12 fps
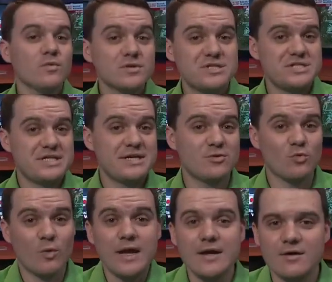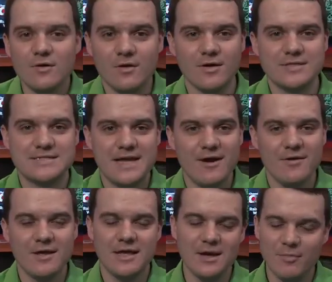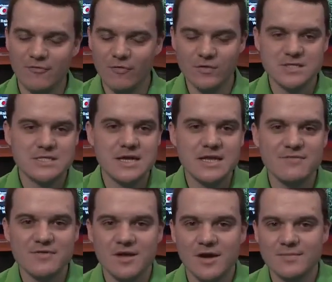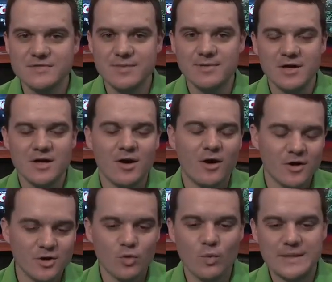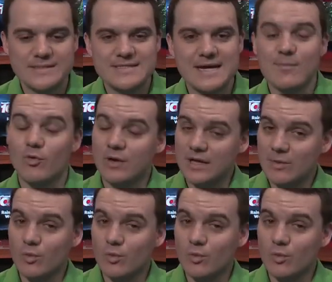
We're seeing rain across the area here before the sun even comes up on your Wednesday morning,